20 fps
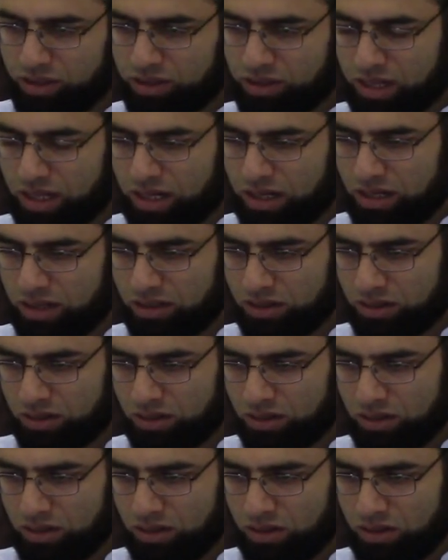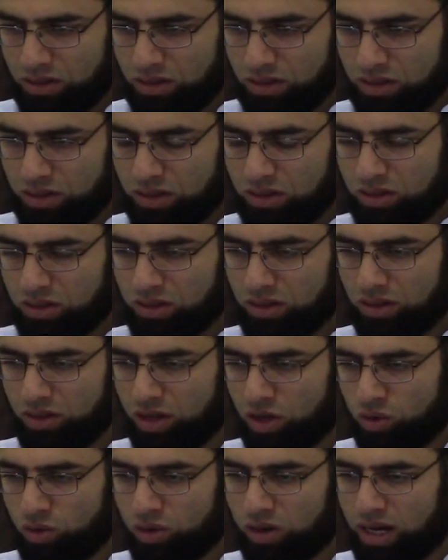the
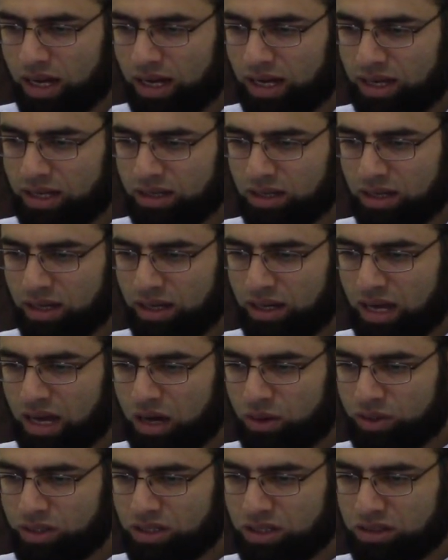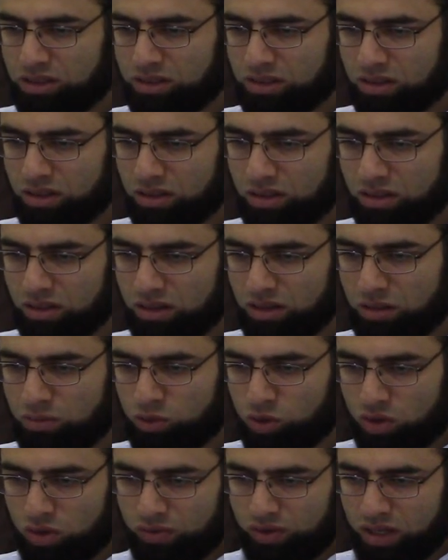the Quran and how it is the
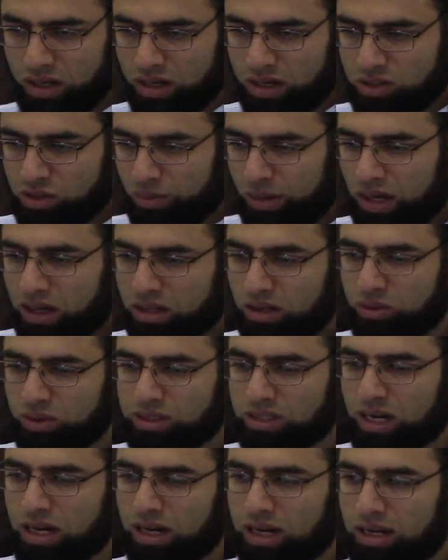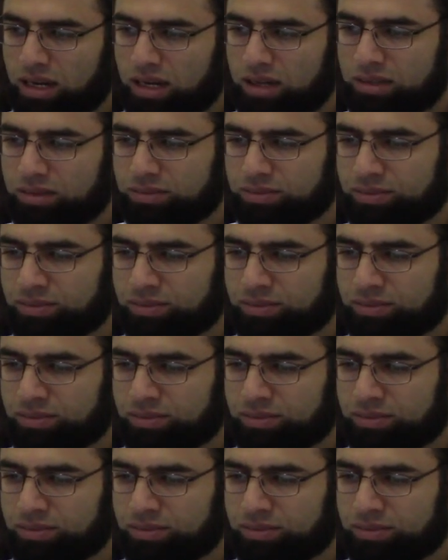book of Allah subhanahu wa ta'ala